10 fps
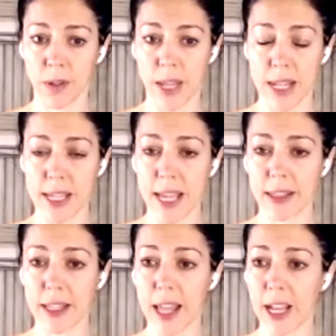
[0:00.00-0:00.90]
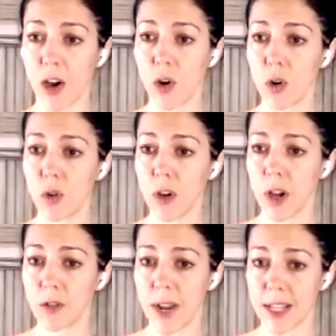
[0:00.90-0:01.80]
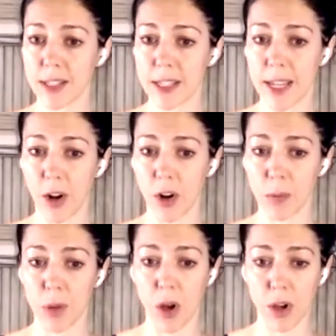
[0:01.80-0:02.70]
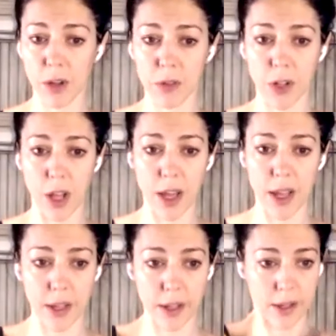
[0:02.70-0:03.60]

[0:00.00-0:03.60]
And take the leg over, rest the knee on a block if you like.